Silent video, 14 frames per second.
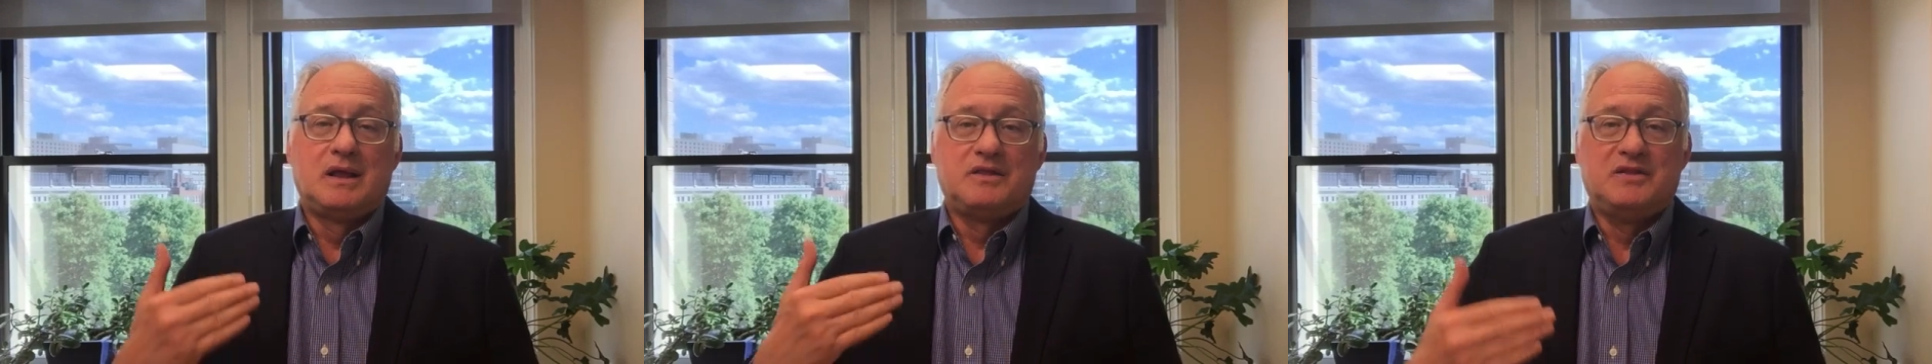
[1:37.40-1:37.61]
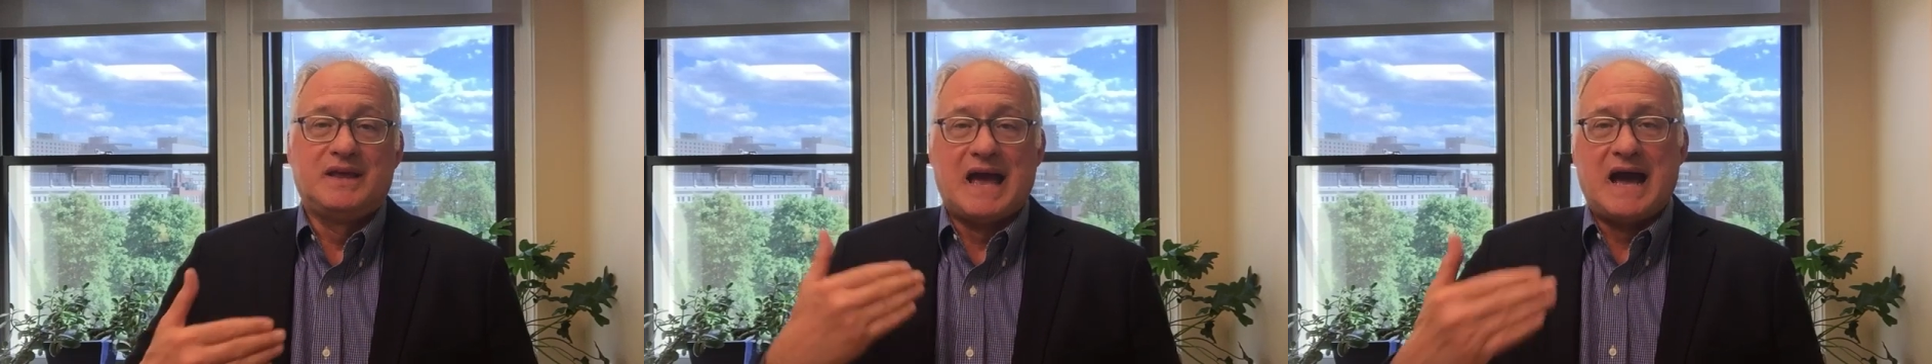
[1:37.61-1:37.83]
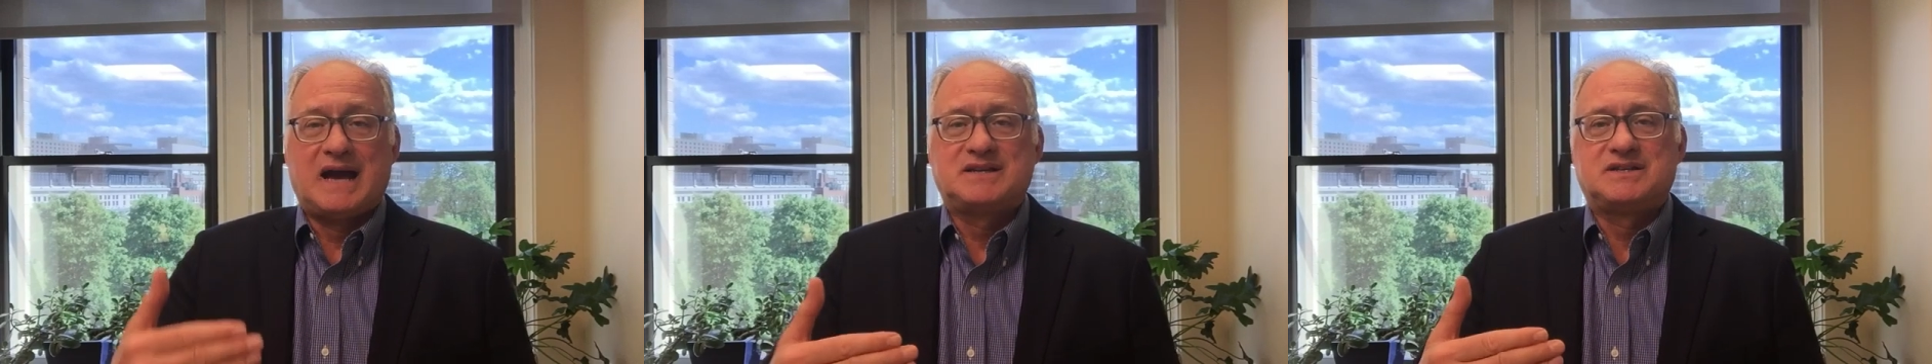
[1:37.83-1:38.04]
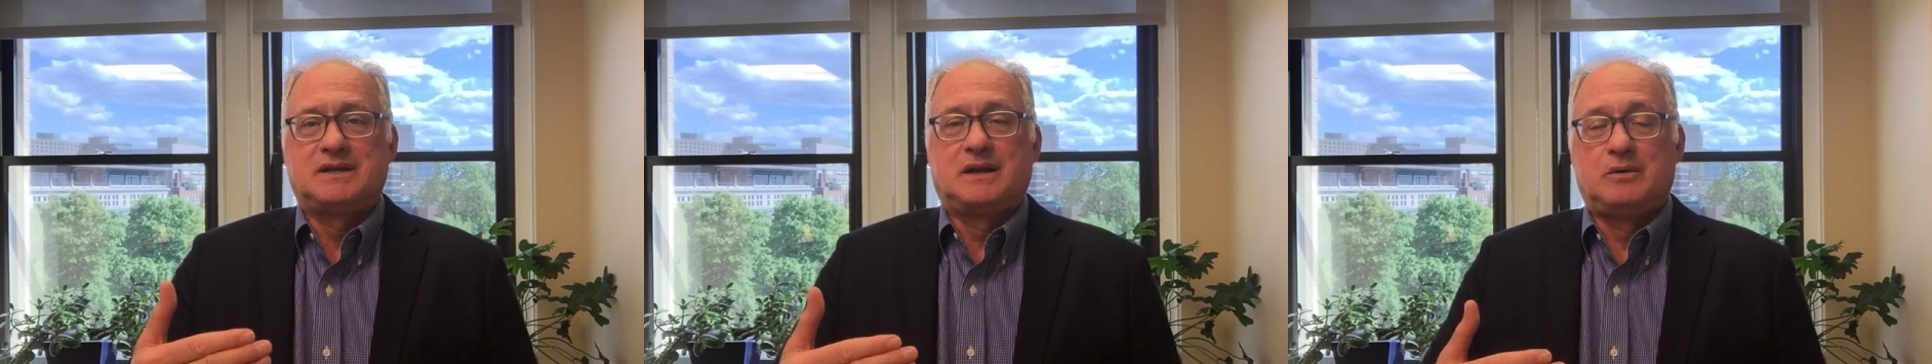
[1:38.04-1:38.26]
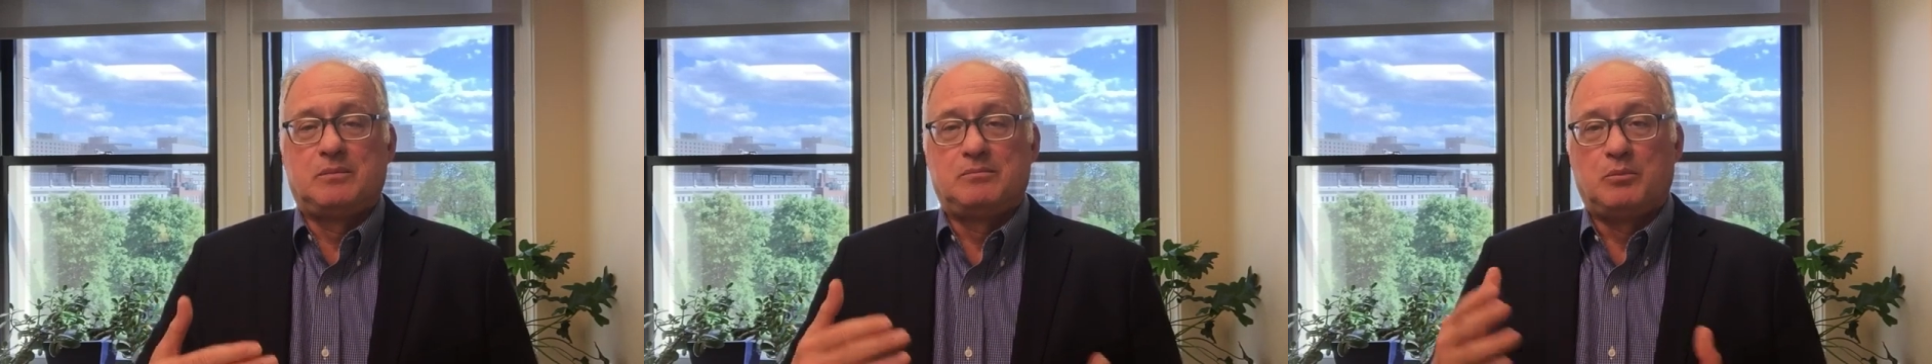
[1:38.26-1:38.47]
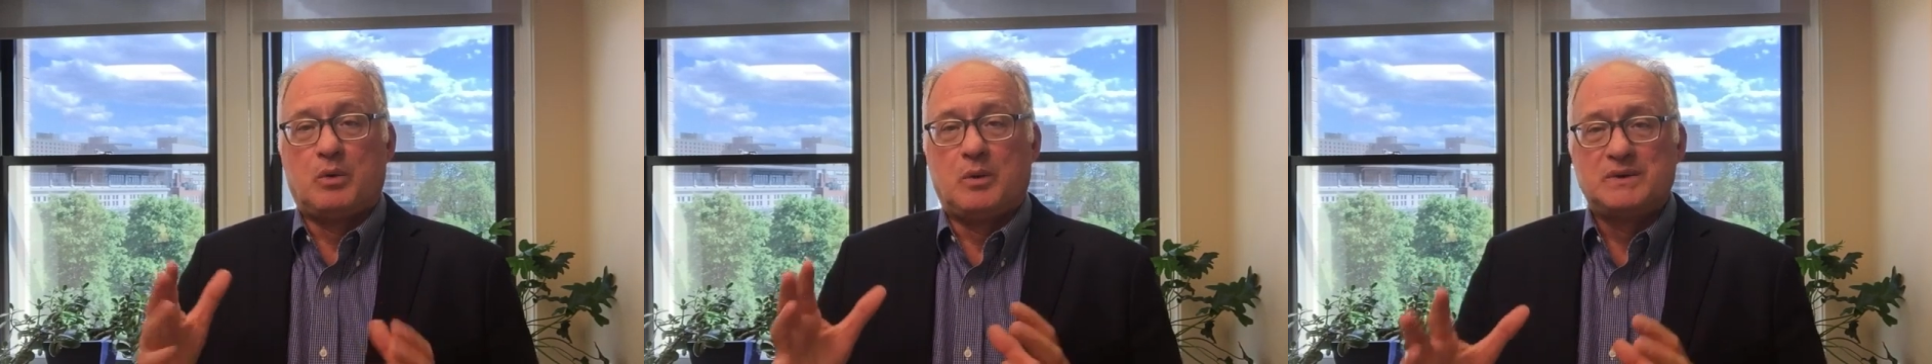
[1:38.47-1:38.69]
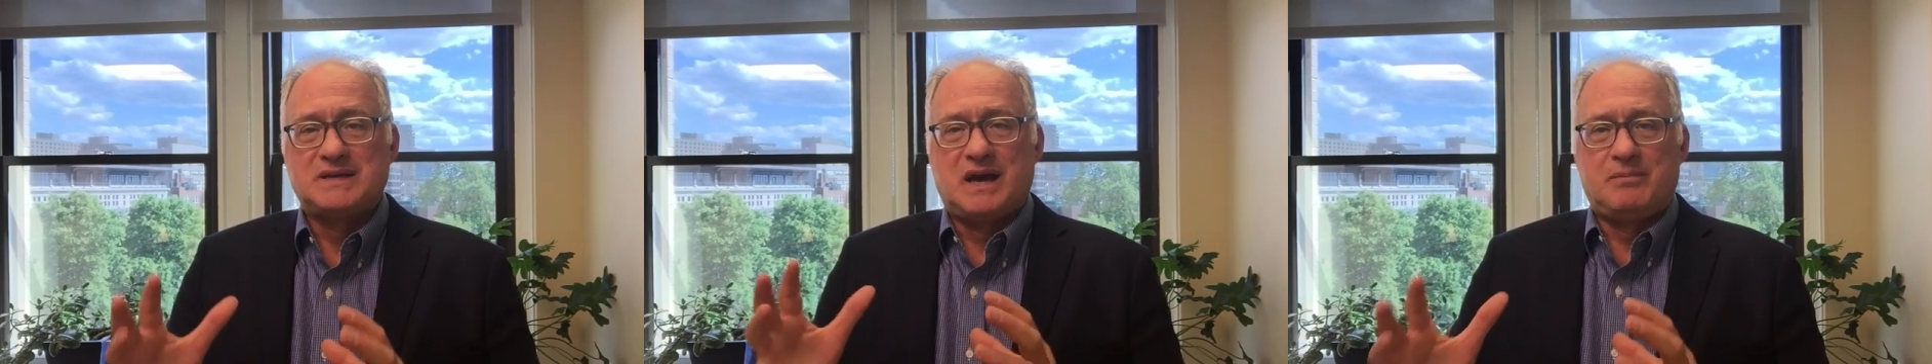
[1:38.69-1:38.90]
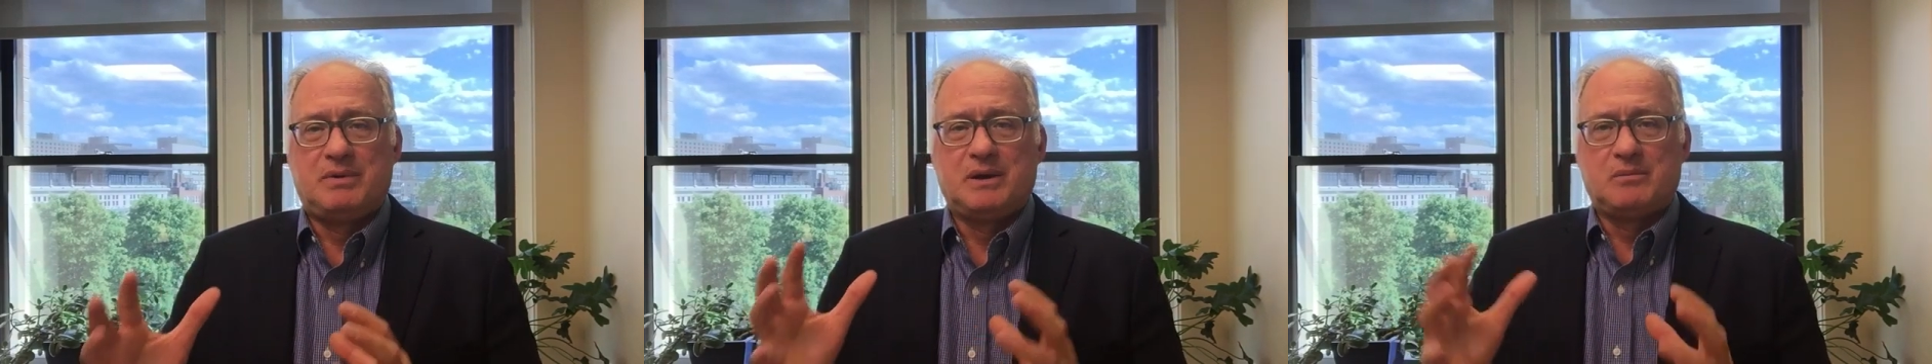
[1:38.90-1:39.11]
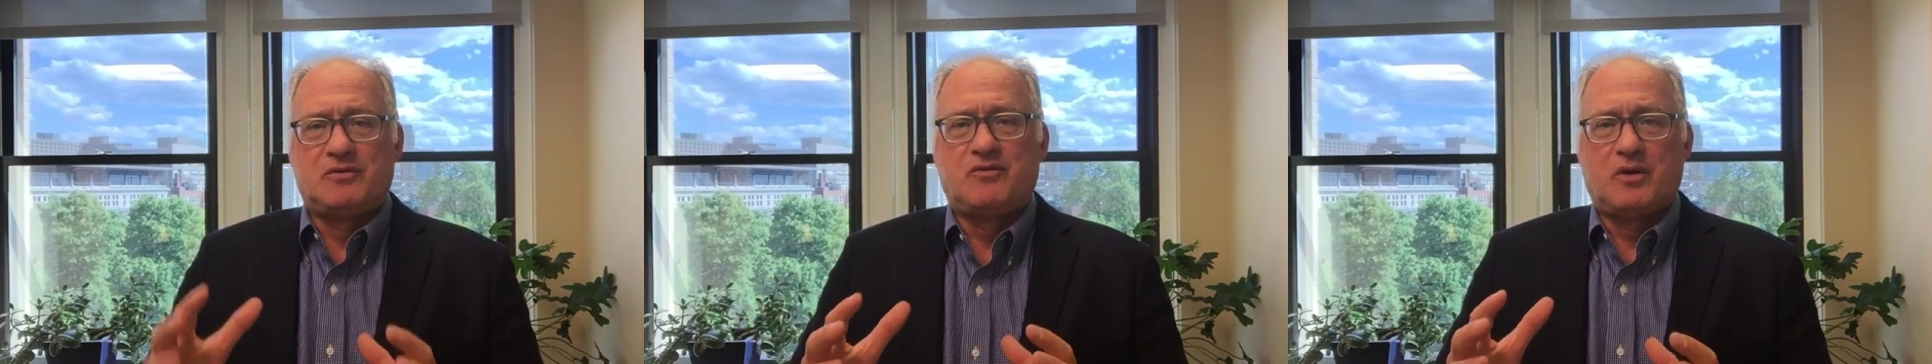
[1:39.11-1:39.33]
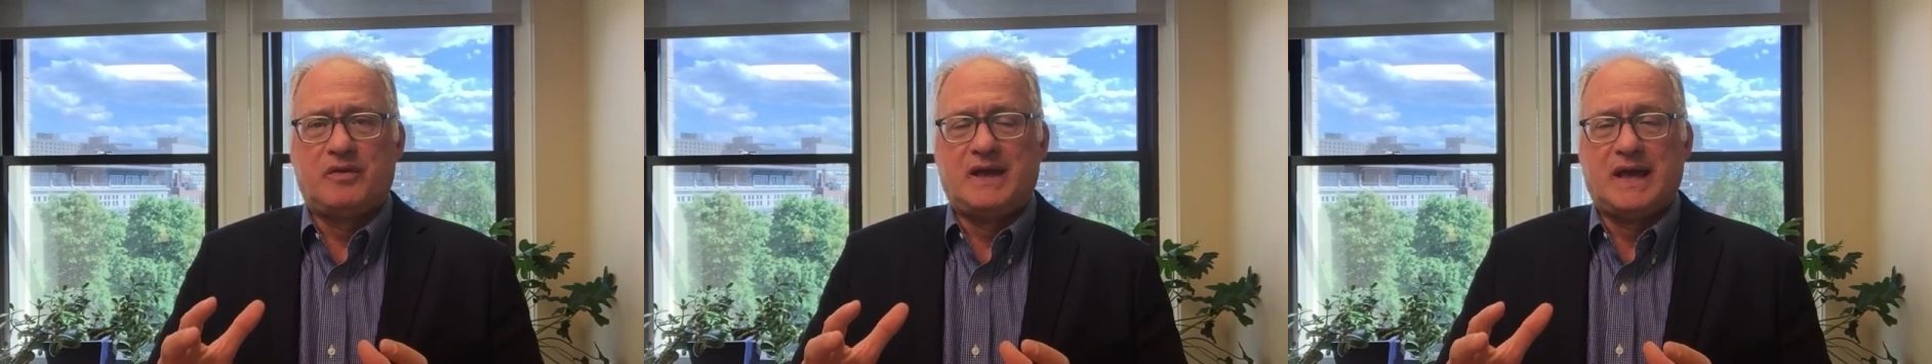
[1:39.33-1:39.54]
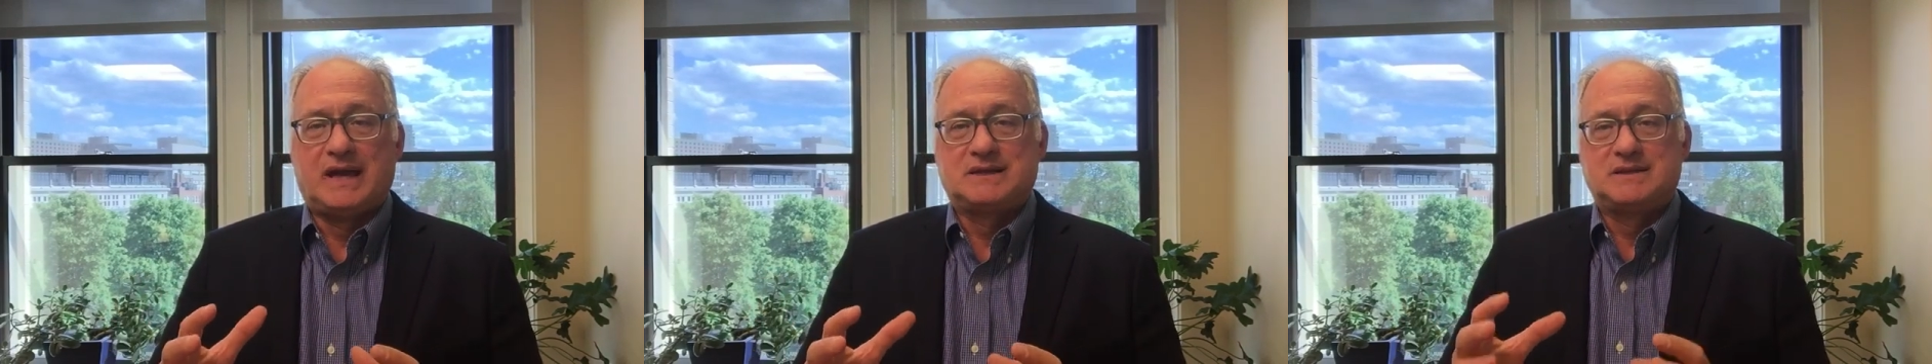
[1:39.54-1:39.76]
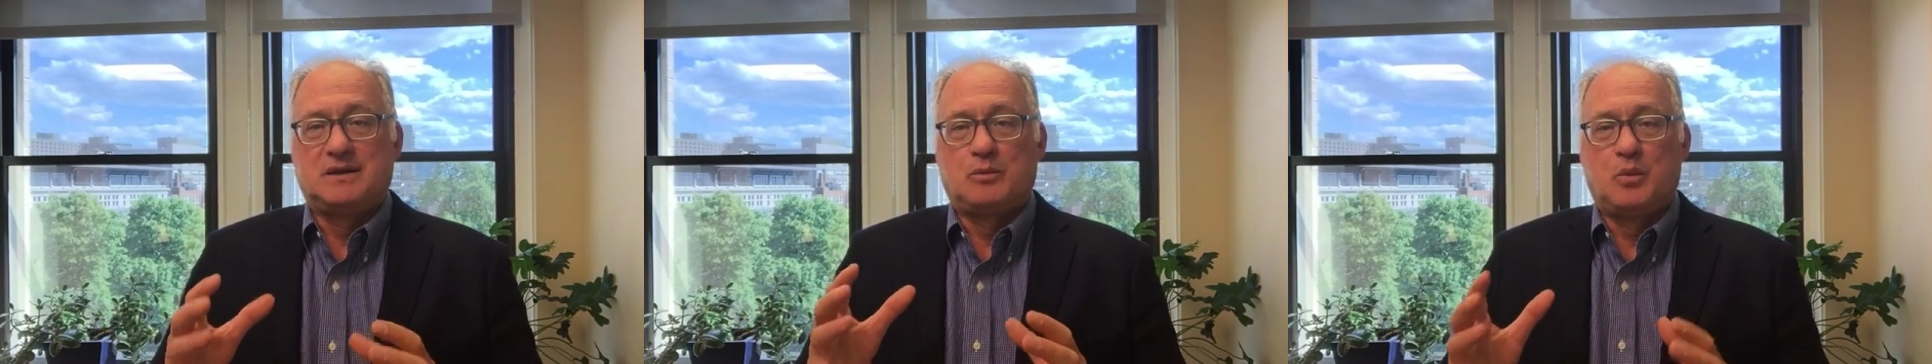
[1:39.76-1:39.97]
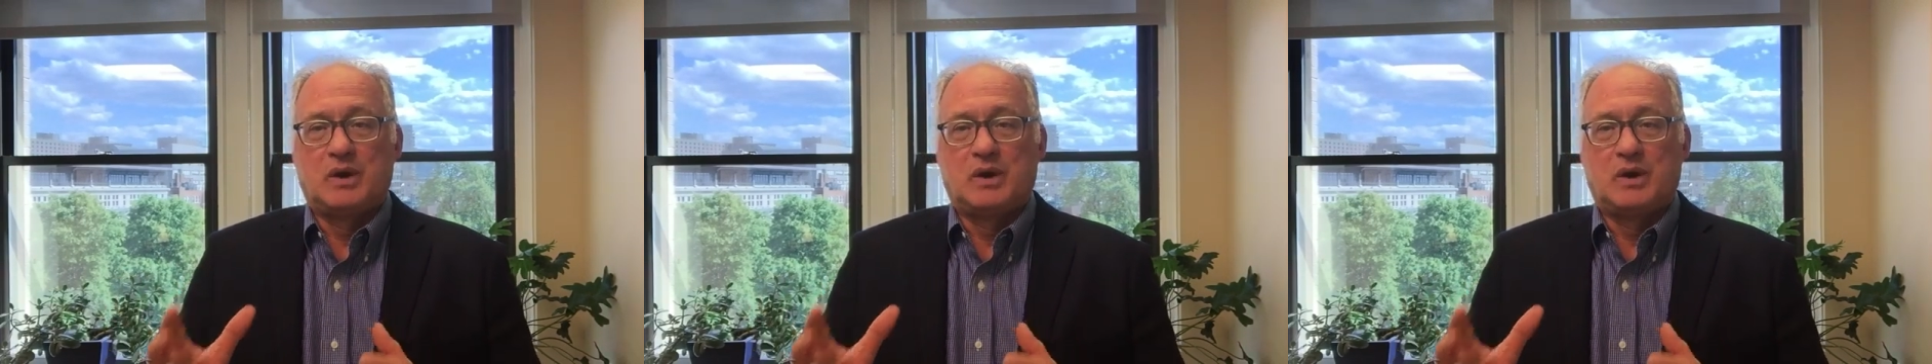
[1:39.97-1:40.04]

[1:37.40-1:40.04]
the accident, what was happening before the accident,